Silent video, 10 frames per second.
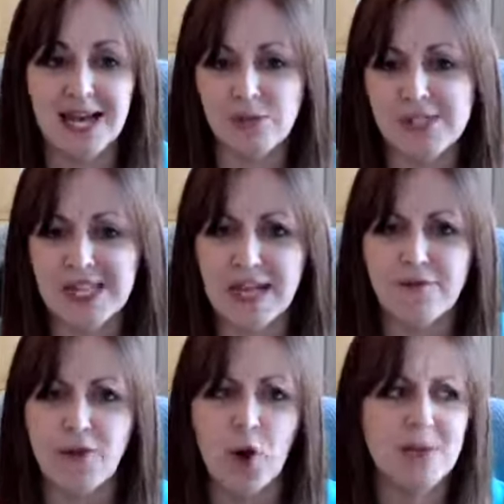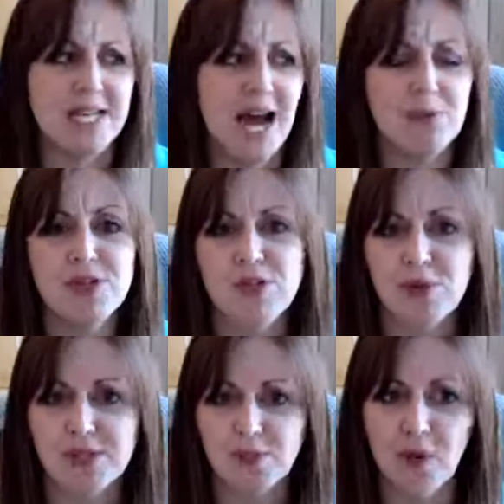how to take it forward, how to know
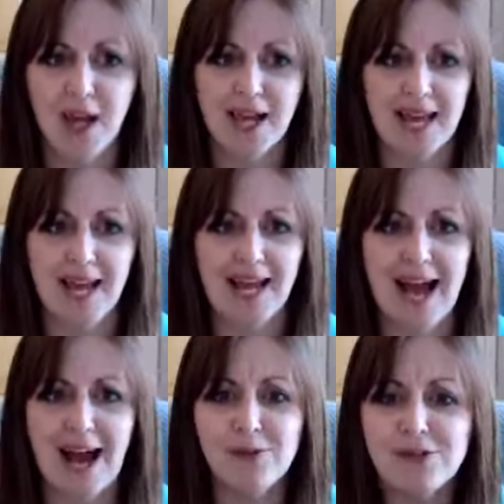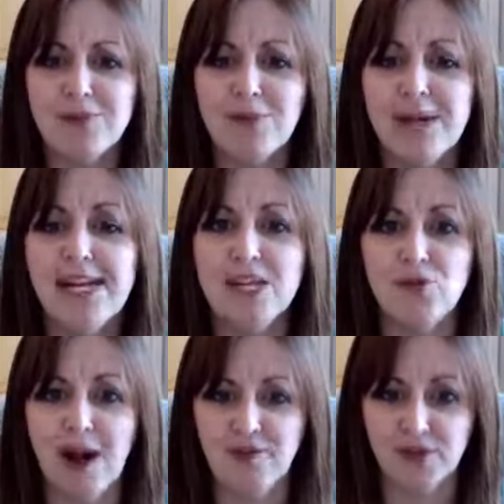what's working, how to really
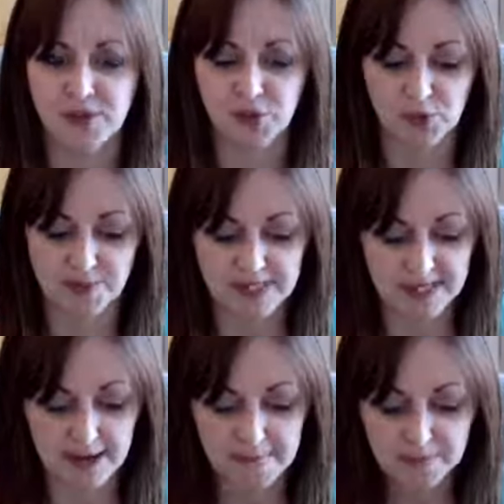drive your social media.